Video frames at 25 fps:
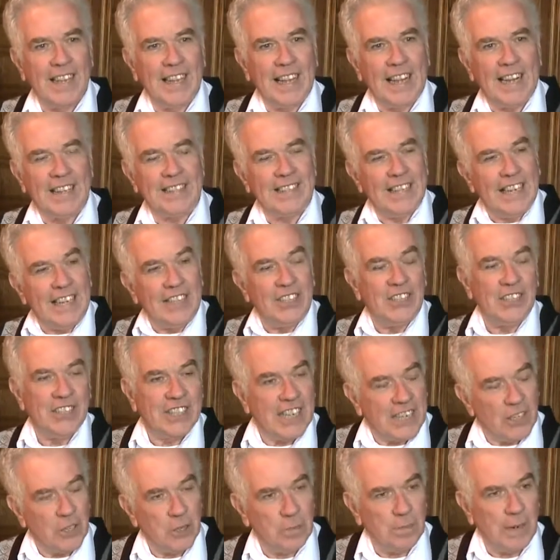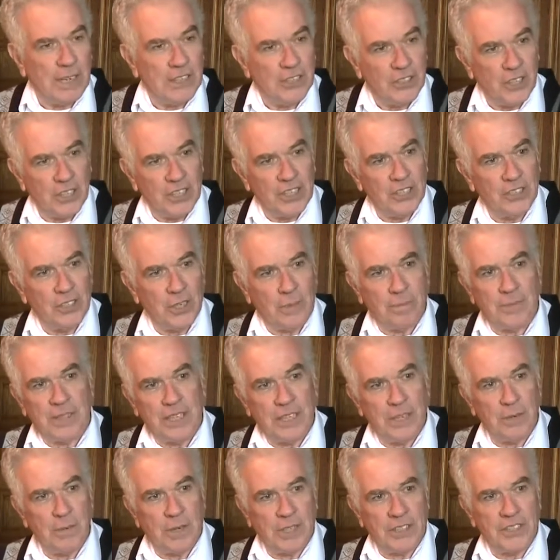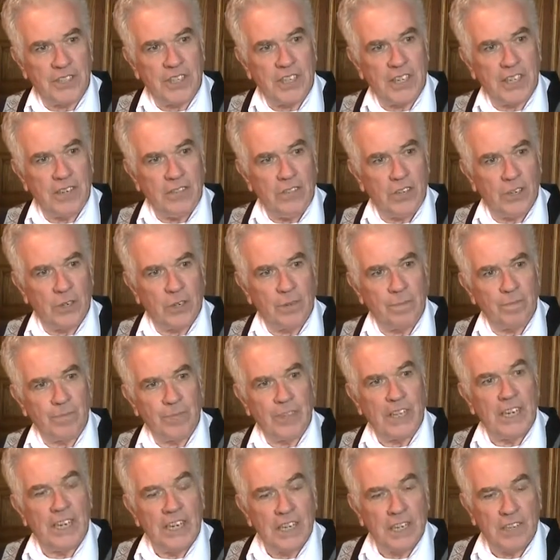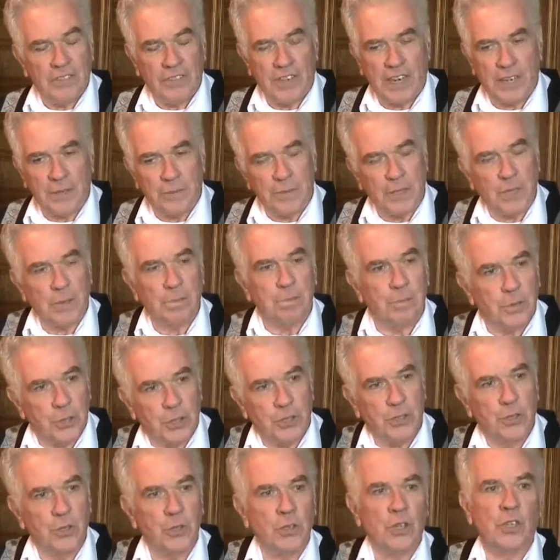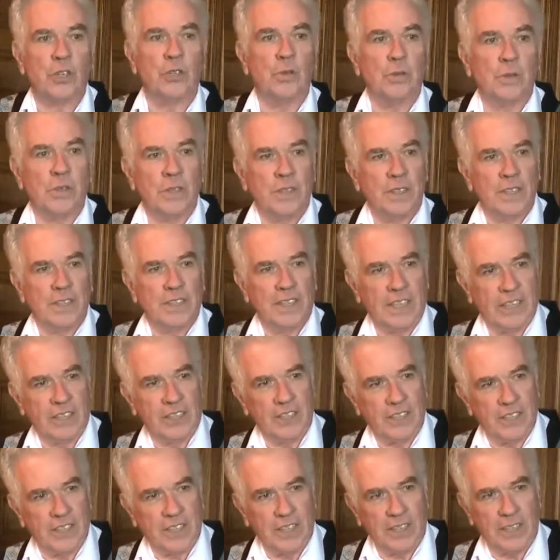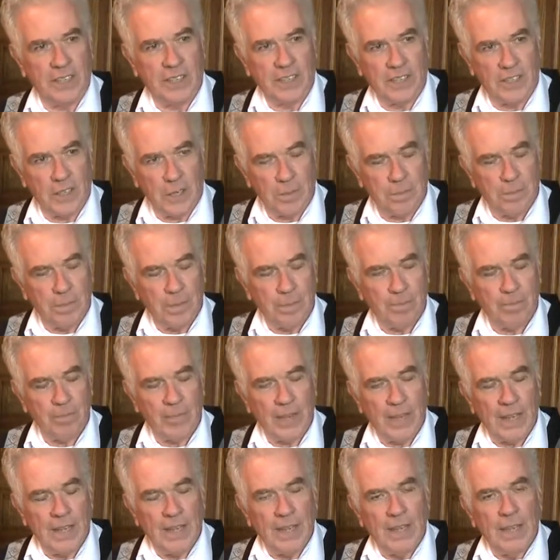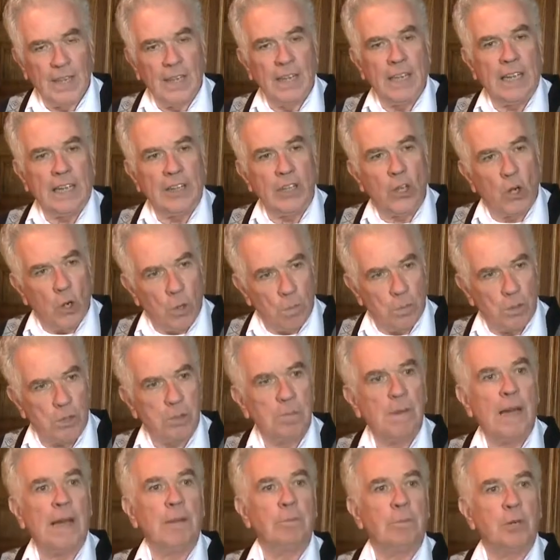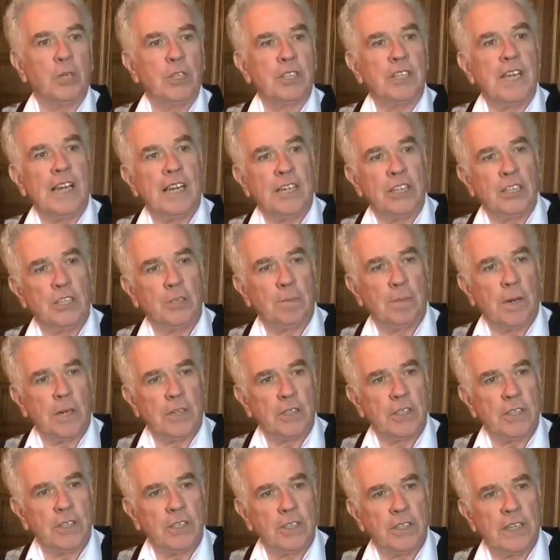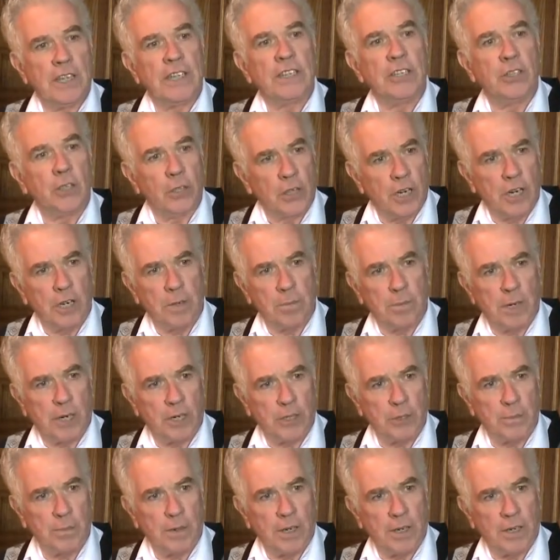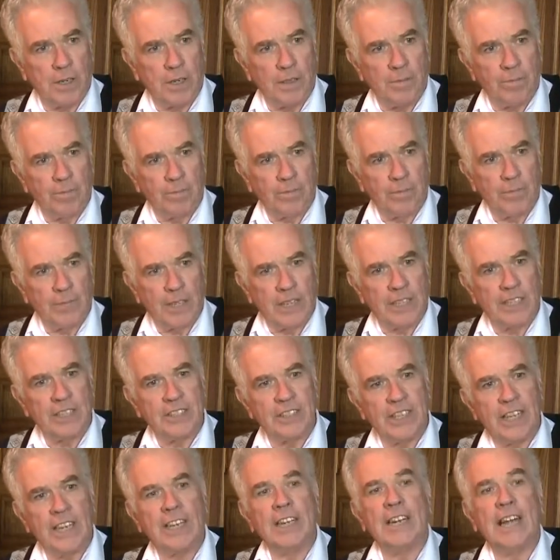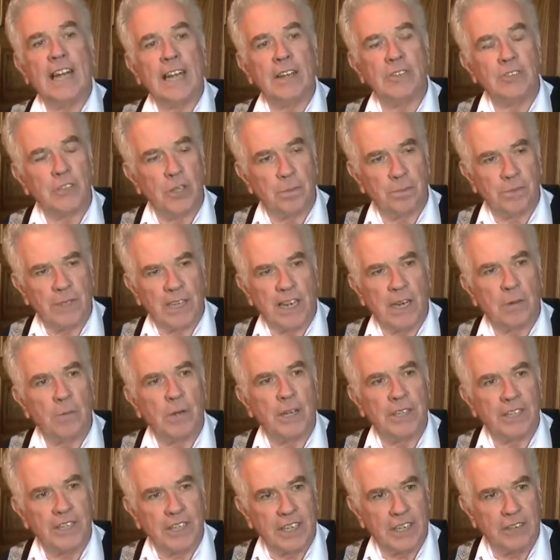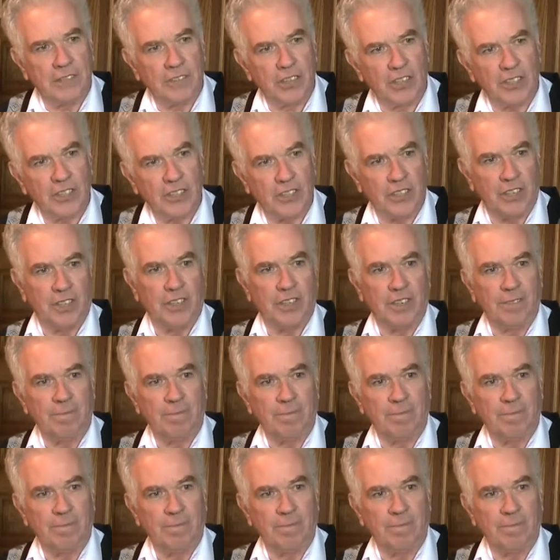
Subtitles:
And then she said, look, my son has something he wants to give you. The little fella went up and put the €2 into the cup. And the homeless man put his hand in his pocket and he took out a Mars bar. And he said, and I have something I want to give your son.